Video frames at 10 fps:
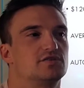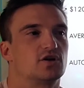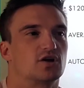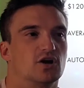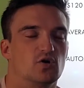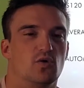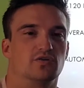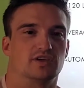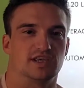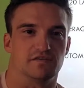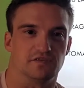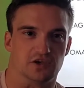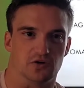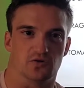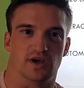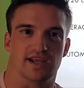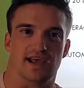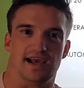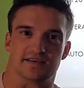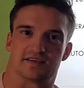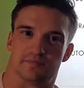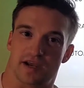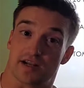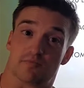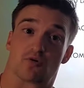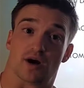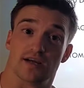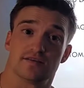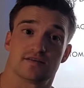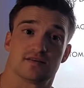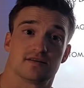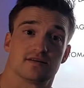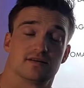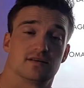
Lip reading: Turo will give you an estimated price